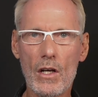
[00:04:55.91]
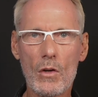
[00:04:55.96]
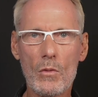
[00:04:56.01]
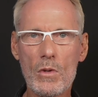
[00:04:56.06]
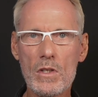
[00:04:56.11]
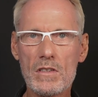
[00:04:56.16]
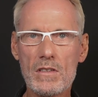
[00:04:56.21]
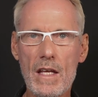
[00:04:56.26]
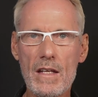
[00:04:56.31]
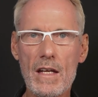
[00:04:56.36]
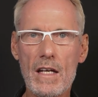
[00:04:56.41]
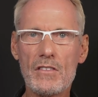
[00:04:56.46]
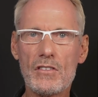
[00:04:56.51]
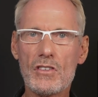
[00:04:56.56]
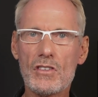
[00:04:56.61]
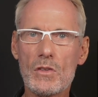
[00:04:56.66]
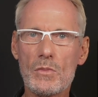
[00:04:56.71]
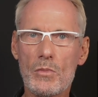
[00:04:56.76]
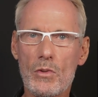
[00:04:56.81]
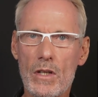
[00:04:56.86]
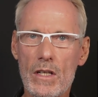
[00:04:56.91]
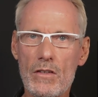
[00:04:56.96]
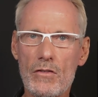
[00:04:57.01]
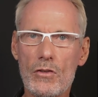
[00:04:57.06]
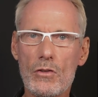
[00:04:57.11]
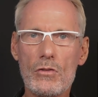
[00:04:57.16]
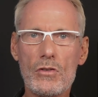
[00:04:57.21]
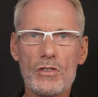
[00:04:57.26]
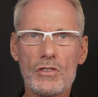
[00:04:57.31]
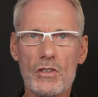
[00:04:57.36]
which then enters the brain
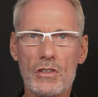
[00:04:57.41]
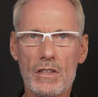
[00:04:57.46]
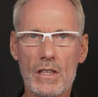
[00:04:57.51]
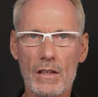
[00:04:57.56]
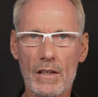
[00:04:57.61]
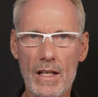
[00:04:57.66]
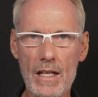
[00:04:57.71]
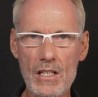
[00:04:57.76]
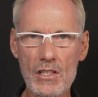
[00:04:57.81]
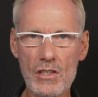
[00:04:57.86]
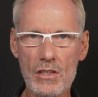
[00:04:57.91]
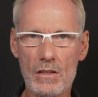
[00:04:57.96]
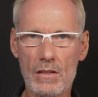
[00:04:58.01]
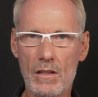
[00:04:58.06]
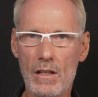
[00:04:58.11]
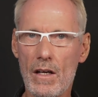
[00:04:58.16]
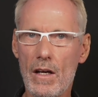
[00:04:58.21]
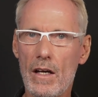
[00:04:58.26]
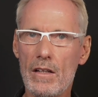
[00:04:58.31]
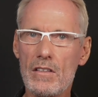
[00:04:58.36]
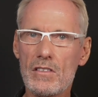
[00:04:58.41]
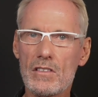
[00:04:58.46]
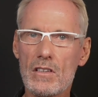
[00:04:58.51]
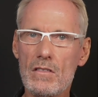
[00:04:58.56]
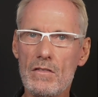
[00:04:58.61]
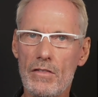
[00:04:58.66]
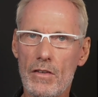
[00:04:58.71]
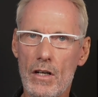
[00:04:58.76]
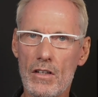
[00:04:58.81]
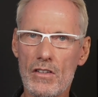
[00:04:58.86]
through the circulation and is
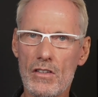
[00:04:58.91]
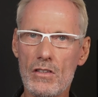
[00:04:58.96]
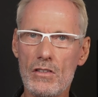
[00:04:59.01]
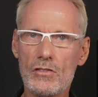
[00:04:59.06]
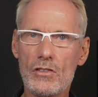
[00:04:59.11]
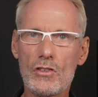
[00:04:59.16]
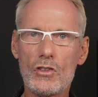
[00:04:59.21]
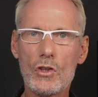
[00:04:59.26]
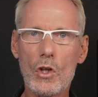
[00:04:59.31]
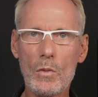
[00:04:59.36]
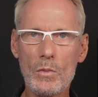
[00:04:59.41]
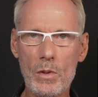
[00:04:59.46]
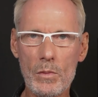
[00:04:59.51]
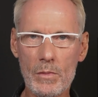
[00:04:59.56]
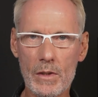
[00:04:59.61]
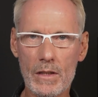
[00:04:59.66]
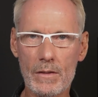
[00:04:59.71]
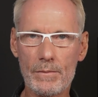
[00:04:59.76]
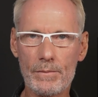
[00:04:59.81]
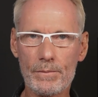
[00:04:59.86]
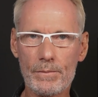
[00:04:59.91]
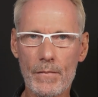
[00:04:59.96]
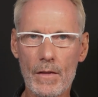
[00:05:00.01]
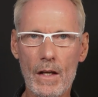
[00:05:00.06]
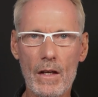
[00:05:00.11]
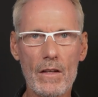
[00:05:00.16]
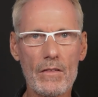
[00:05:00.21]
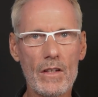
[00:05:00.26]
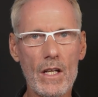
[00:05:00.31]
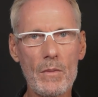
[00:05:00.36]
converted into dopamine,
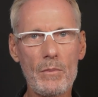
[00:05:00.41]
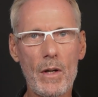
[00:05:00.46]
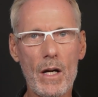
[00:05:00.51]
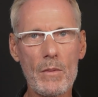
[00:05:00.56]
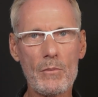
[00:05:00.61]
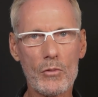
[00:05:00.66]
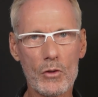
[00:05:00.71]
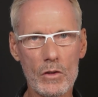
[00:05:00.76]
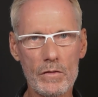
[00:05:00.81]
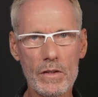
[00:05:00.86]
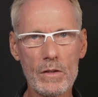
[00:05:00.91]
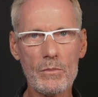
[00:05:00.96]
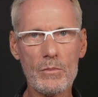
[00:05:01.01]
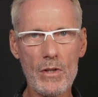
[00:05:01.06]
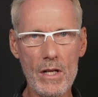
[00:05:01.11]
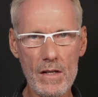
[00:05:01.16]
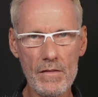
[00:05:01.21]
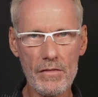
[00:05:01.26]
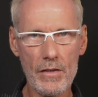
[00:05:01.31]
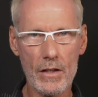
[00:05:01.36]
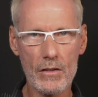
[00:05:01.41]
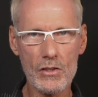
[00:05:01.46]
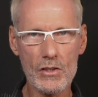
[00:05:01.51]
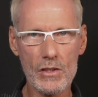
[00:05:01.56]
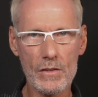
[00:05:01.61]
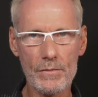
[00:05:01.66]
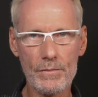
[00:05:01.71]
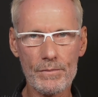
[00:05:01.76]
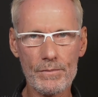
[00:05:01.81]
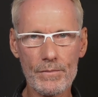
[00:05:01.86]
thereby improving brain
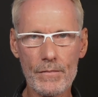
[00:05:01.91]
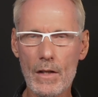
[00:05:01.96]
function.